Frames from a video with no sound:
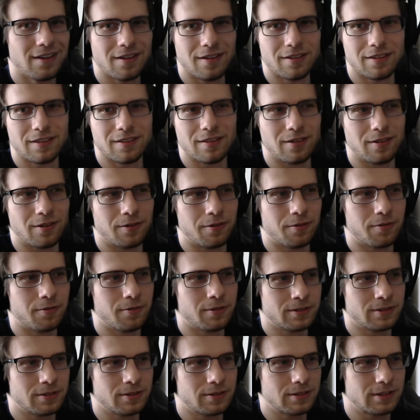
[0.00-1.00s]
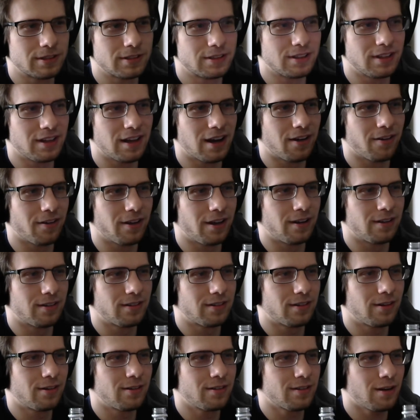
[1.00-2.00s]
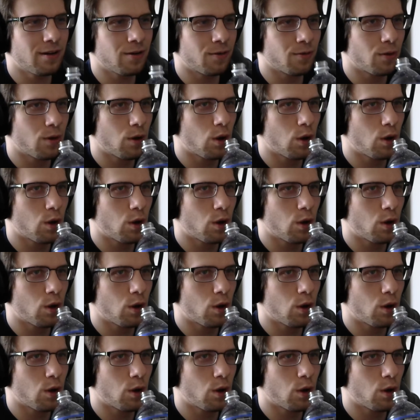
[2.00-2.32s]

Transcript: so we'll see how it turns out.